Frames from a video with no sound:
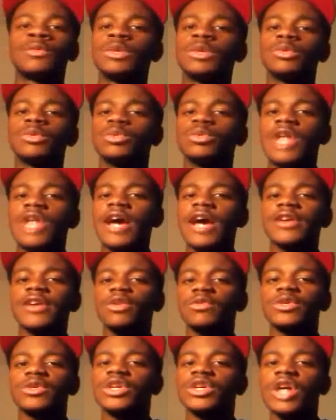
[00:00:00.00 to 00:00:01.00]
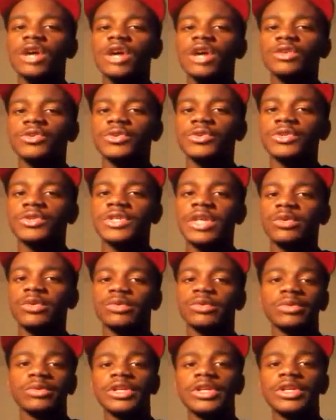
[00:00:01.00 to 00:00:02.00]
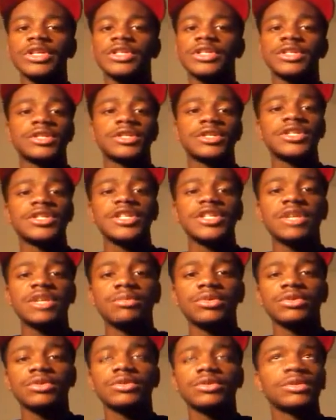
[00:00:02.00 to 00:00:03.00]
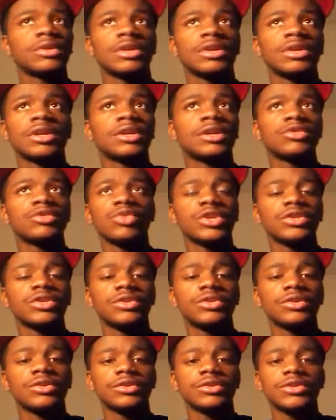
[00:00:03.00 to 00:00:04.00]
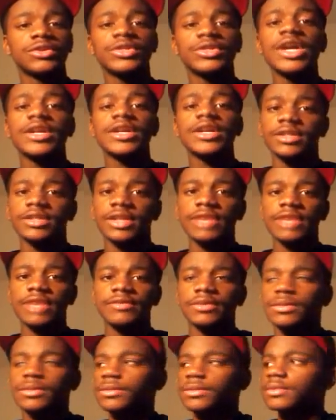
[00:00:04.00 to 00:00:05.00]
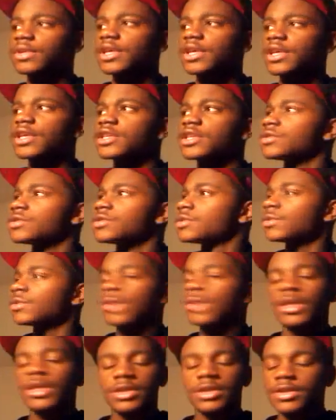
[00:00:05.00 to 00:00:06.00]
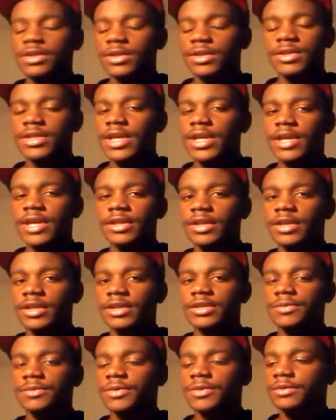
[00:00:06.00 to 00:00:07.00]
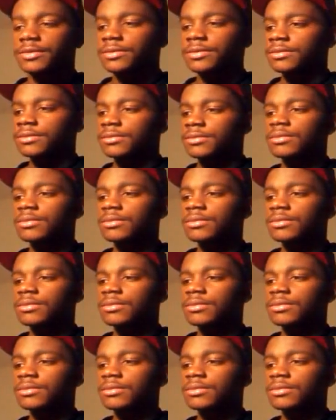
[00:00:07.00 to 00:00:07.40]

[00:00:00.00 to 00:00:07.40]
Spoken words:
People died over the Concords that were released December 23rd, 2011. It's just a sad case, man.